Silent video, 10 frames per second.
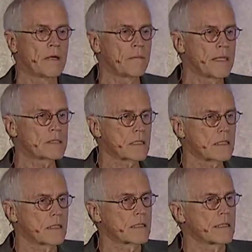
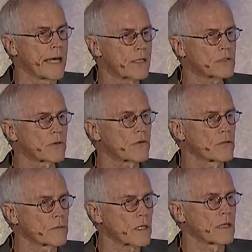basically the natural
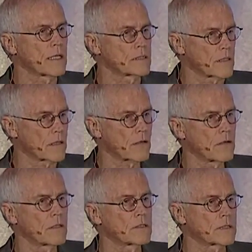thermoclines and
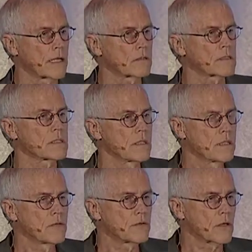current cycles
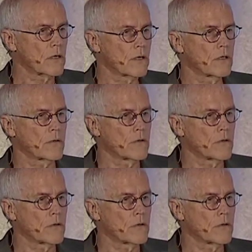to occur.